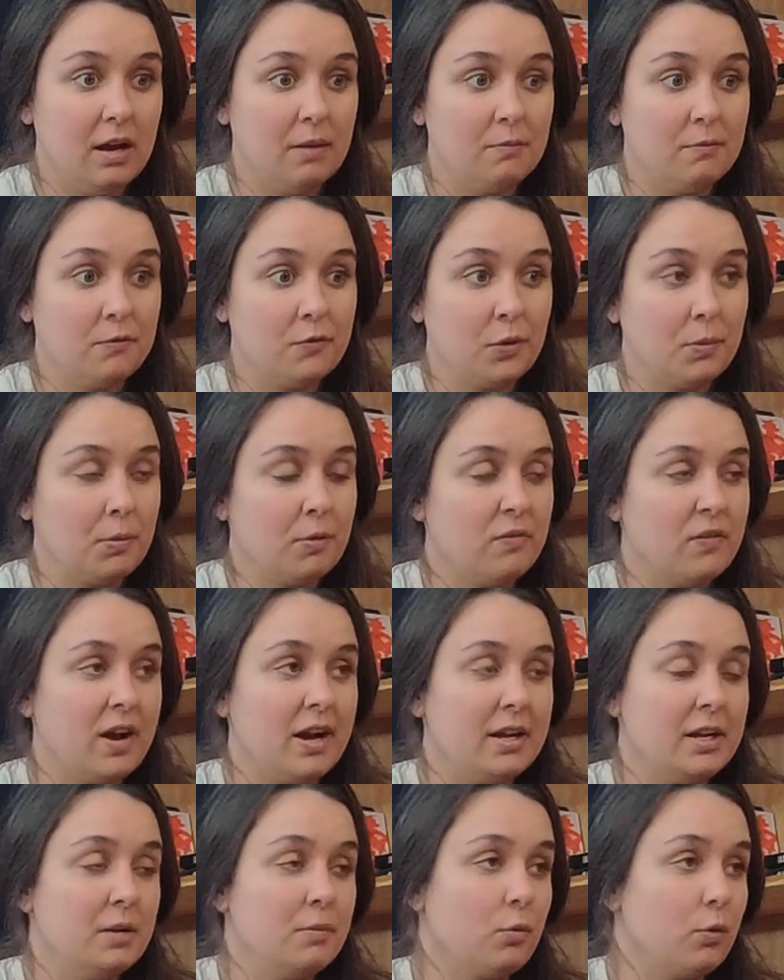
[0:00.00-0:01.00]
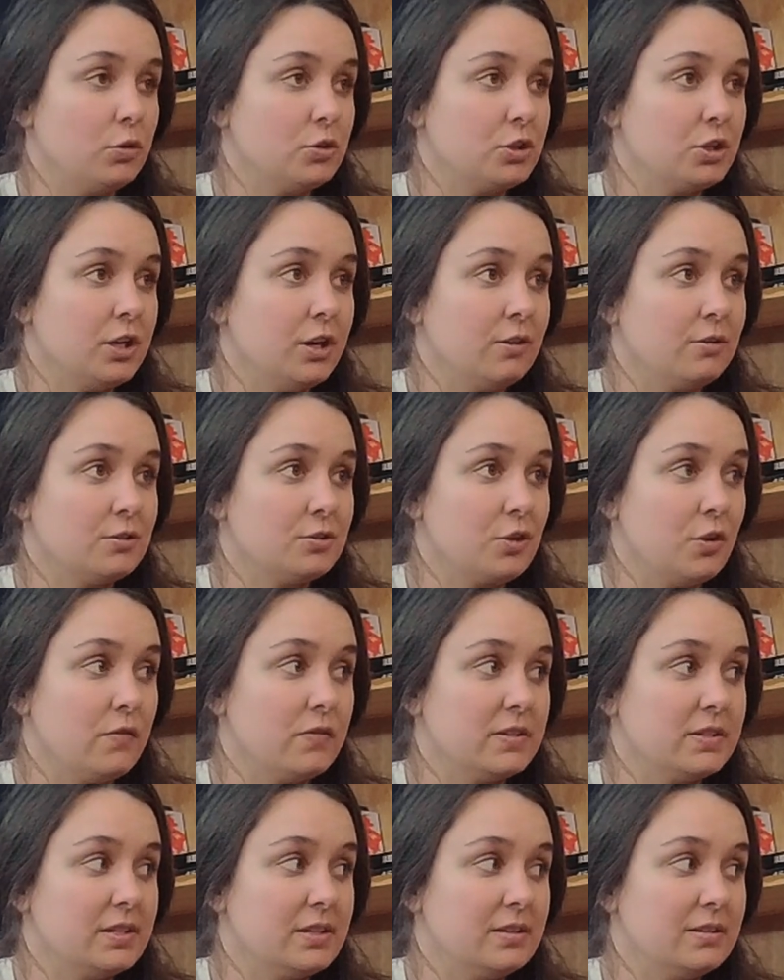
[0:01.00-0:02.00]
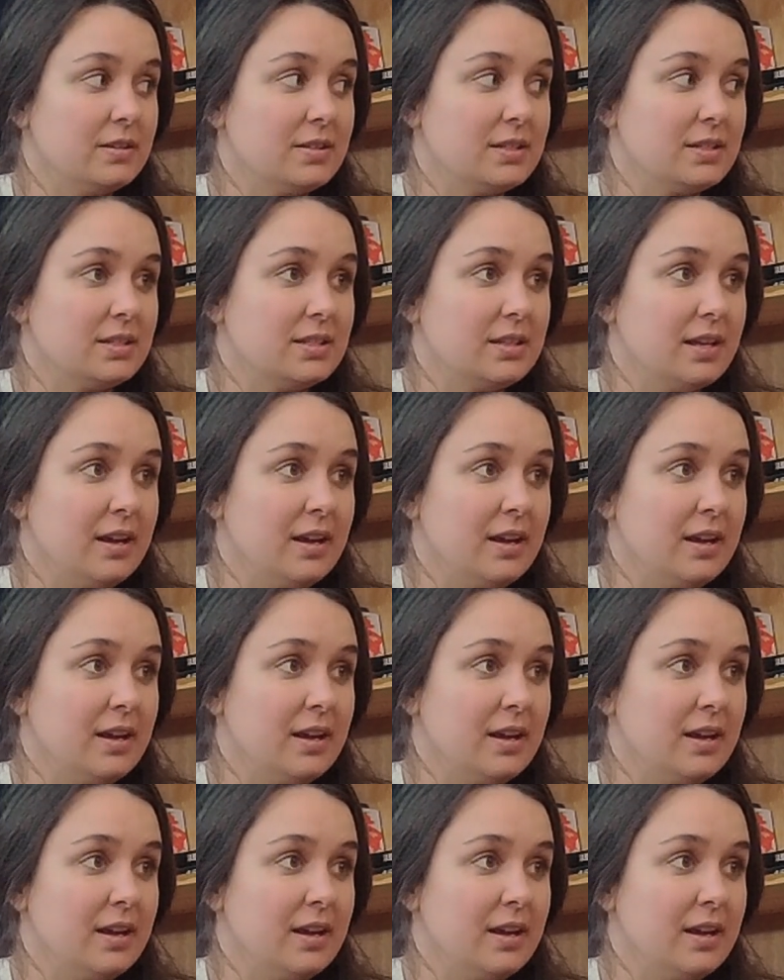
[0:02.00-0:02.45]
for providing abortion care services.